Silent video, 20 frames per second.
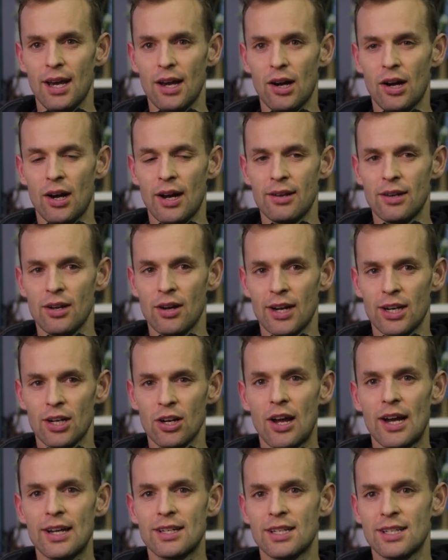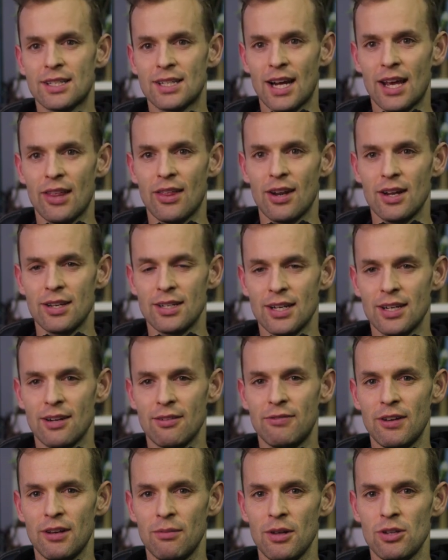I'd like to say that it didn't
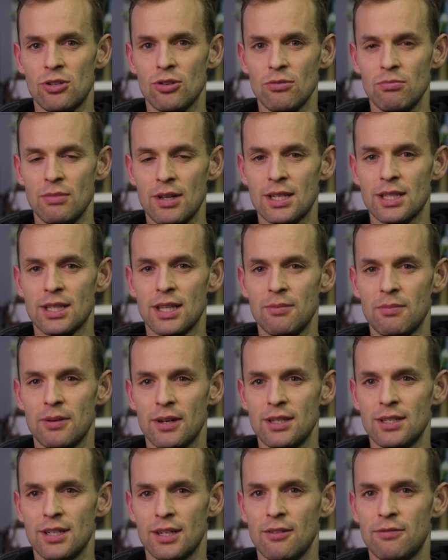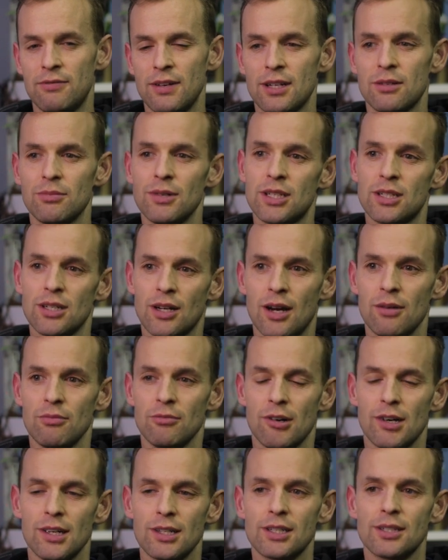affect me too mentally, but it did affect me
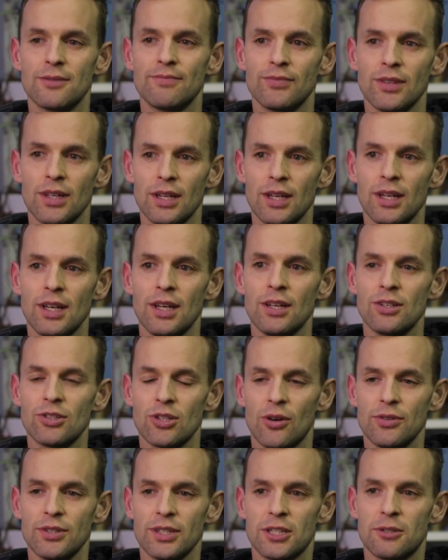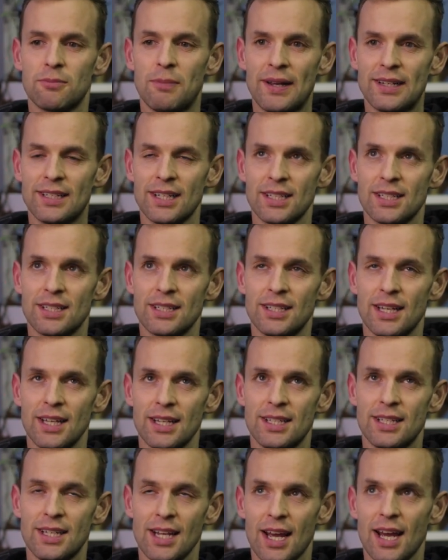time-wise. So I was expecting to
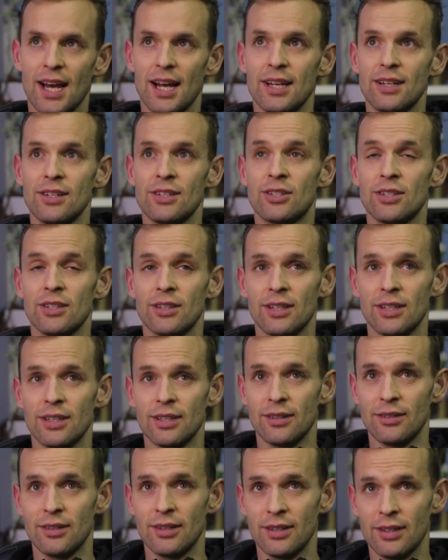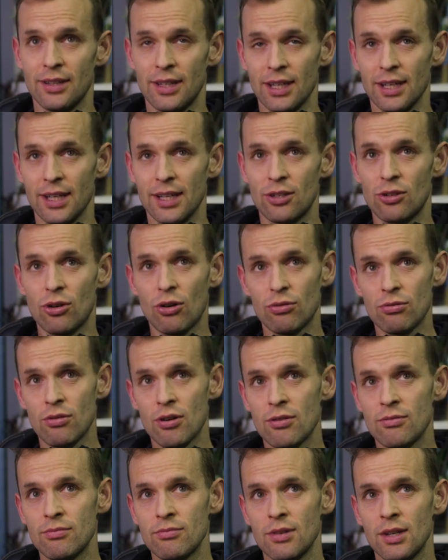get down to the elite call
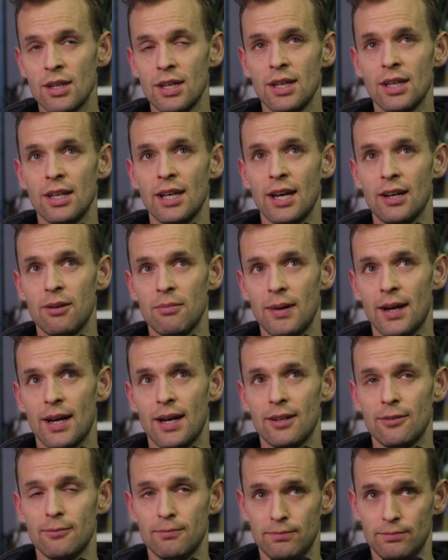room at about